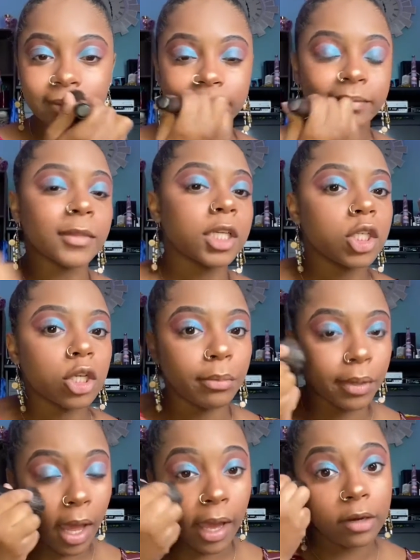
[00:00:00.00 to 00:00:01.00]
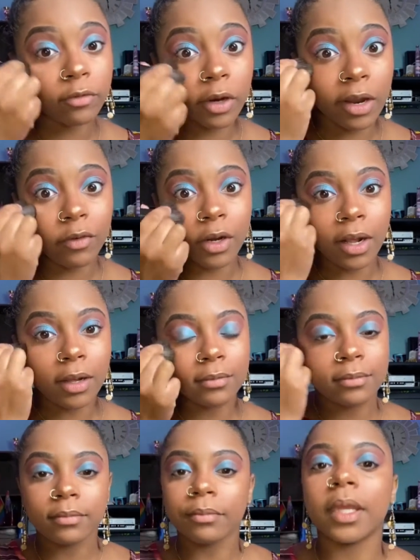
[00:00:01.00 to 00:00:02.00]
that you're blind forever now,
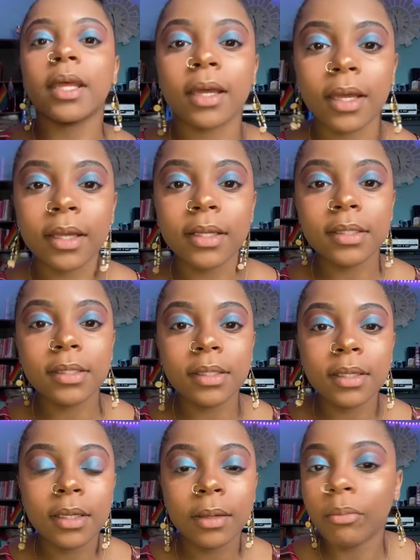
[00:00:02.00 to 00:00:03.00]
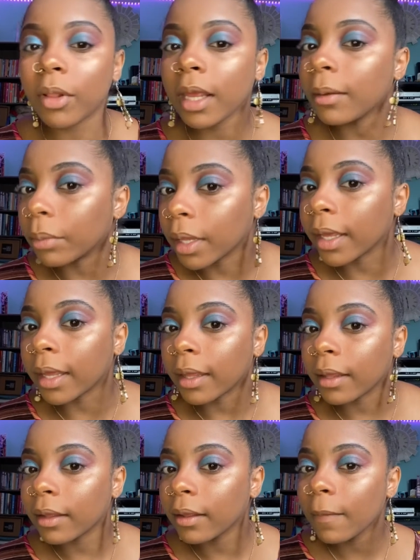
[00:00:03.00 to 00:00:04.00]
because bling
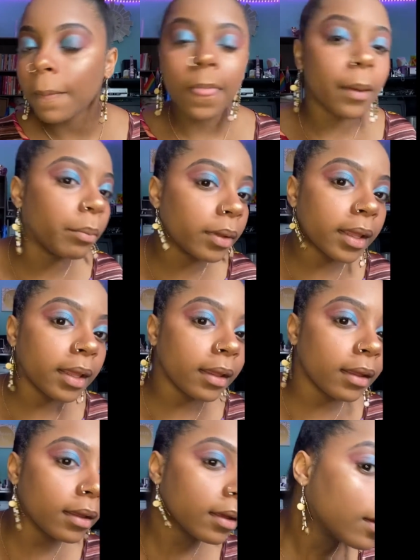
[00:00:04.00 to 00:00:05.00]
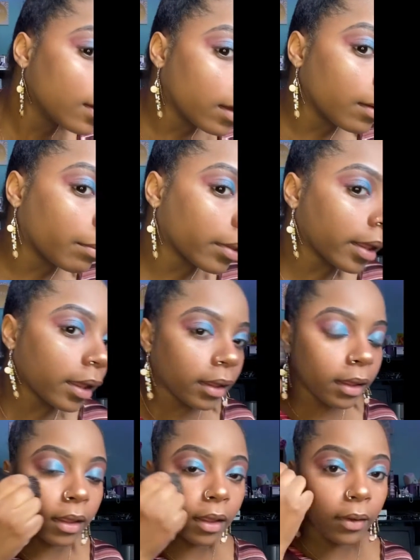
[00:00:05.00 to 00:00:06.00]
bling bling
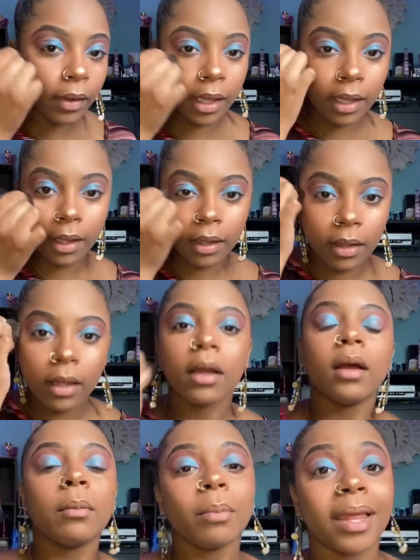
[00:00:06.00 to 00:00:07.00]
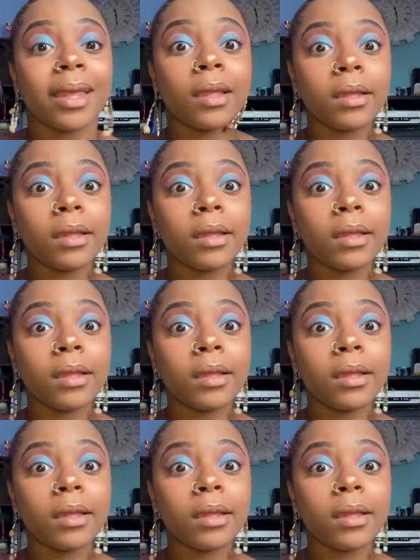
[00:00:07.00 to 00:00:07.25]
bling, okay? Bling.